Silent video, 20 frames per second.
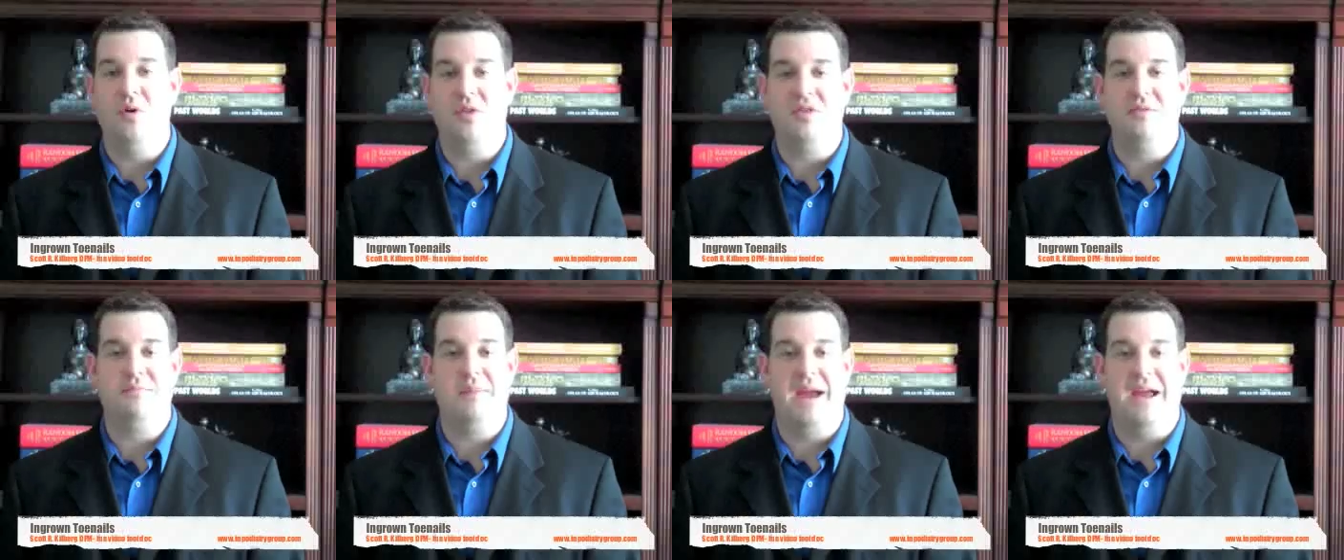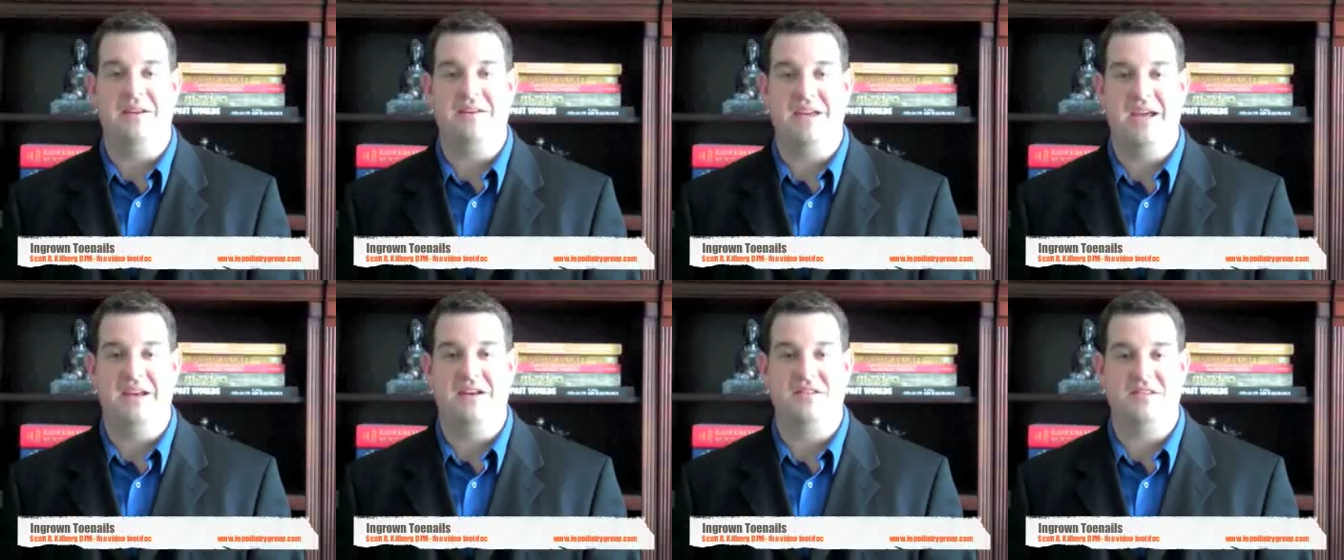with a
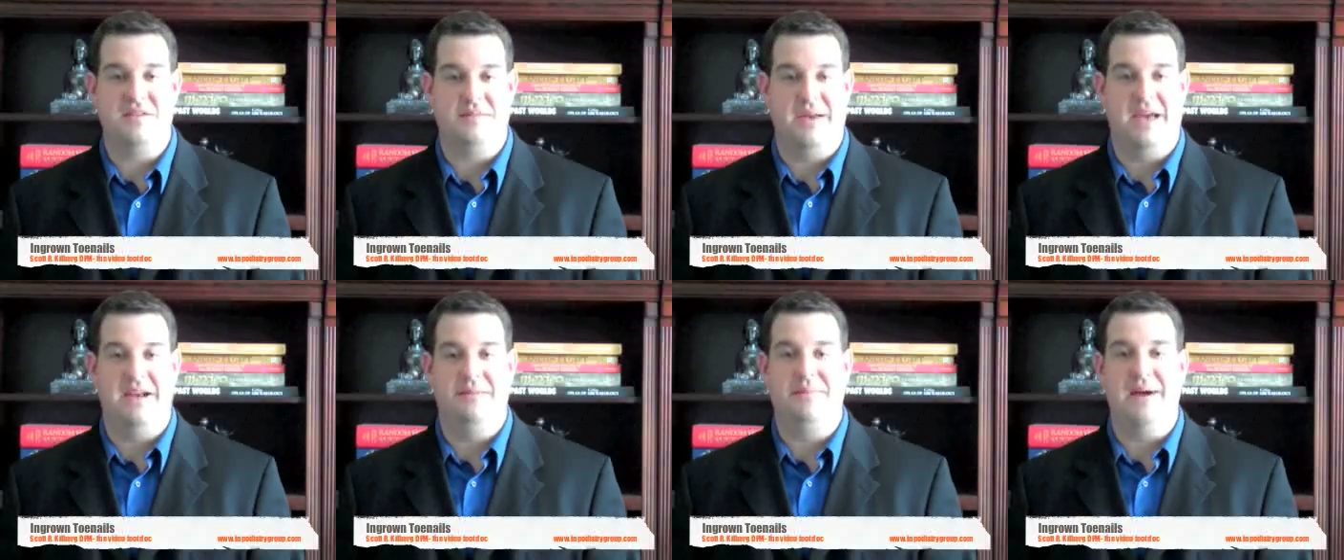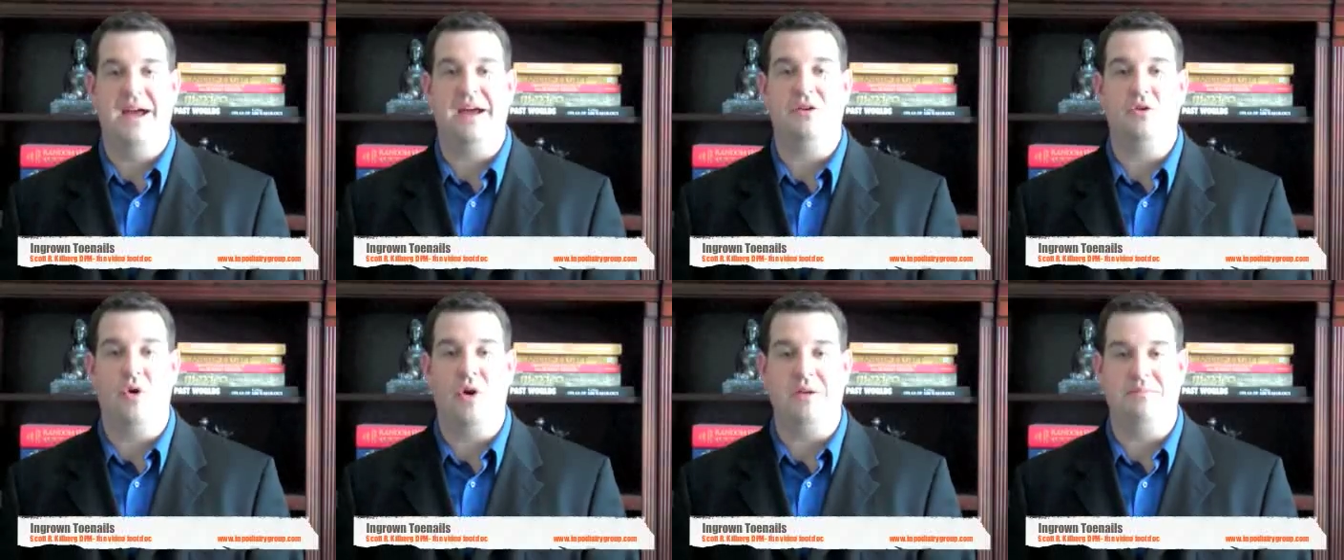Band-Aid and some
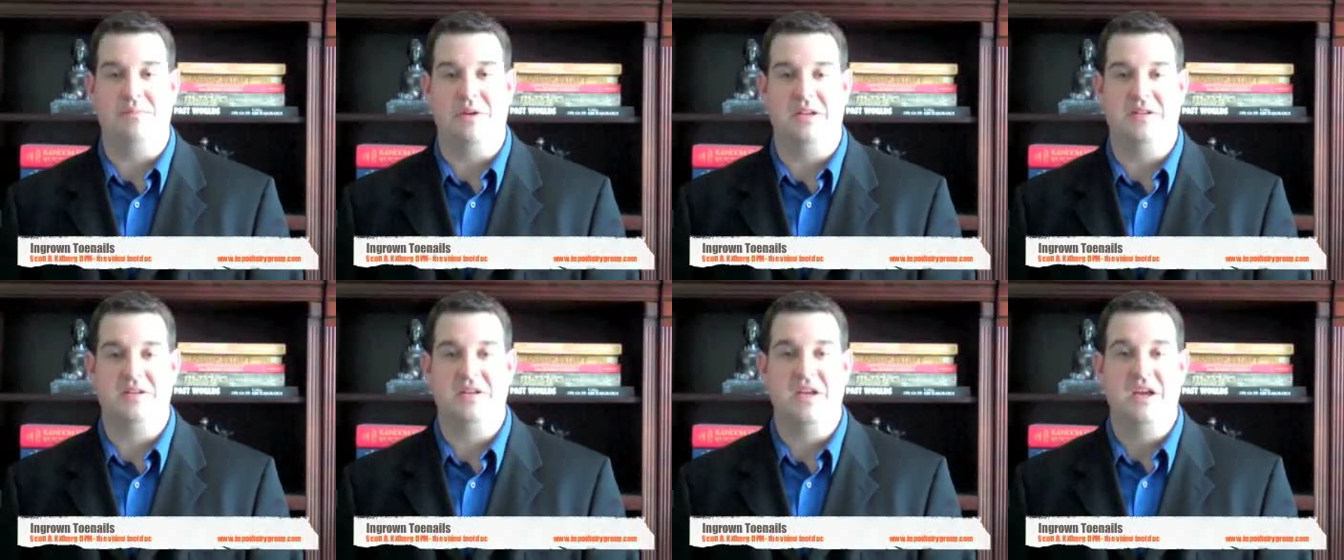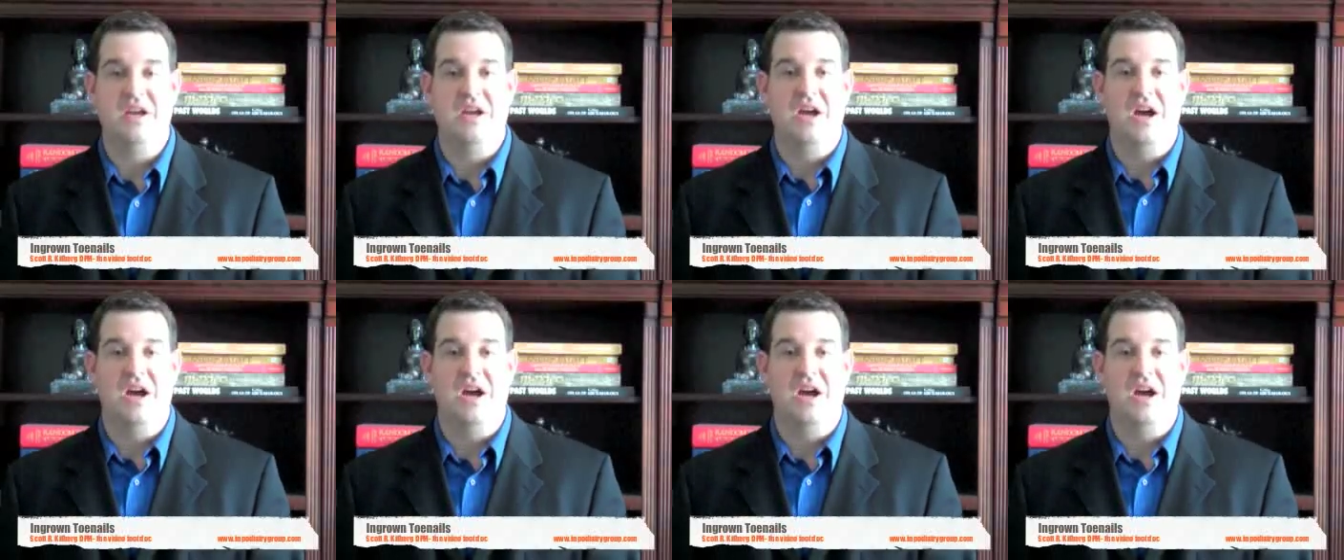antibiotic ointment,